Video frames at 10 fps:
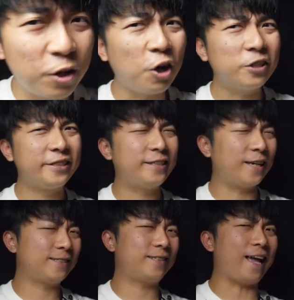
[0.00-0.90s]
not
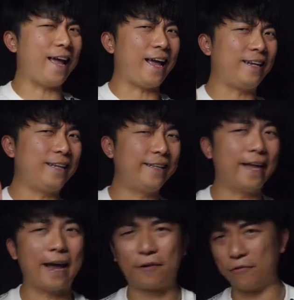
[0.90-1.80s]
just any
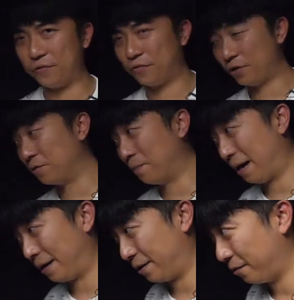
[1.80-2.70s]
deck review,
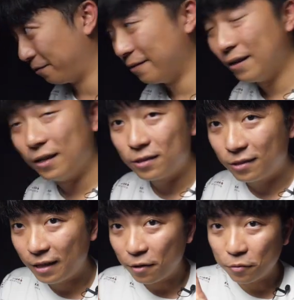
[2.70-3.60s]
mind you.
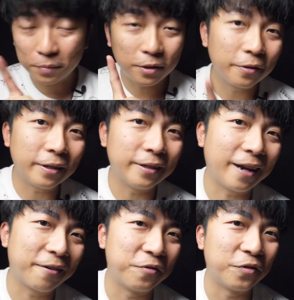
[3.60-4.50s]
Today we'll be doing a
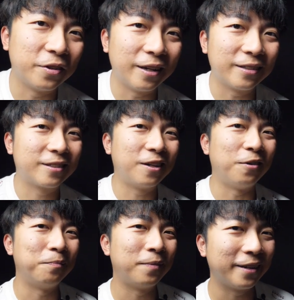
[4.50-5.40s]
deck review that is
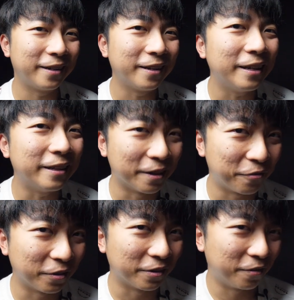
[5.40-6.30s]
completely
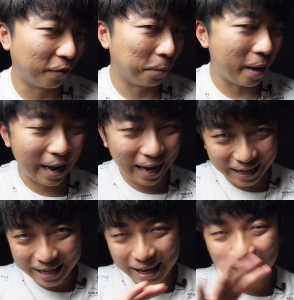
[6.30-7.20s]
different from
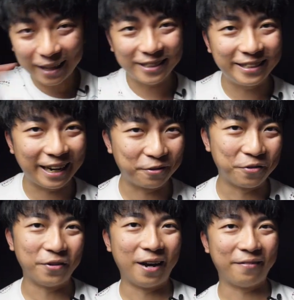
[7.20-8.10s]
any other deck
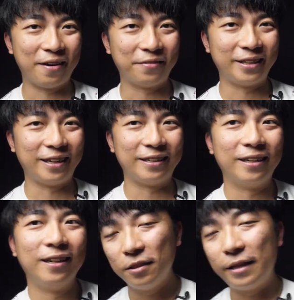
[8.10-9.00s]
review I've ever done.
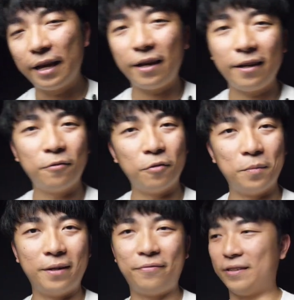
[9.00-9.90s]
Today will
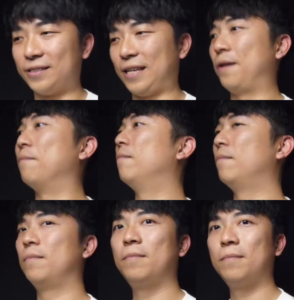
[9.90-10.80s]
be the first time
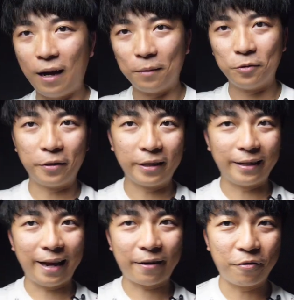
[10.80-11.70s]
I'm doing a
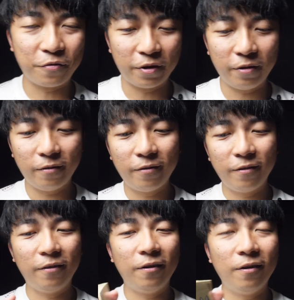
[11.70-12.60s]
deck review
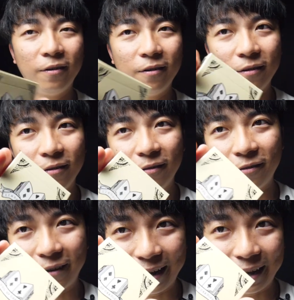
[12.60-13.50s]

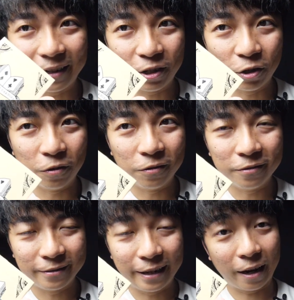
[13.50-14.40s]
for an NDO
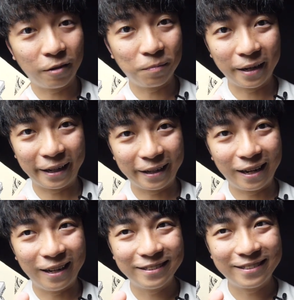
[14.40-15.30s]
deck of playing
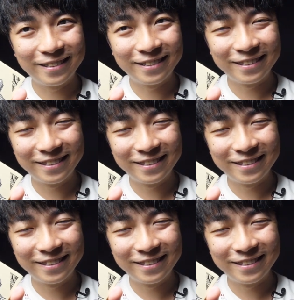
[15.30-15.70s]
cards.